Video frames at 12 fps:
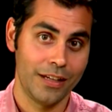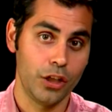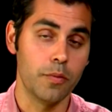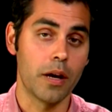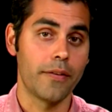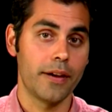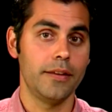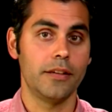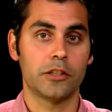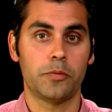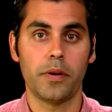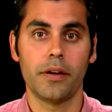you might have had the
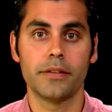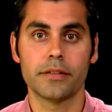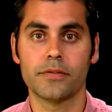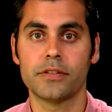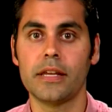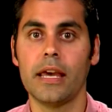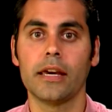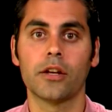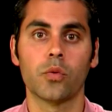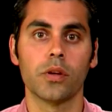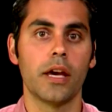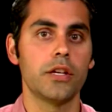experience of staying in
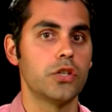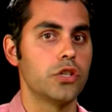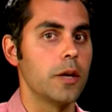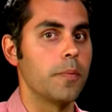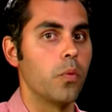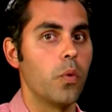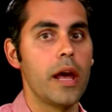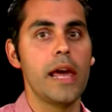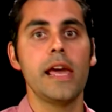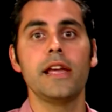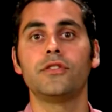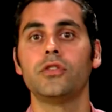a relationship
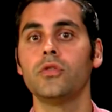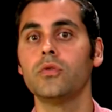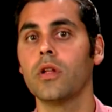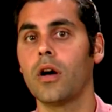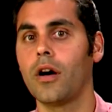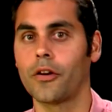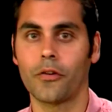way too long,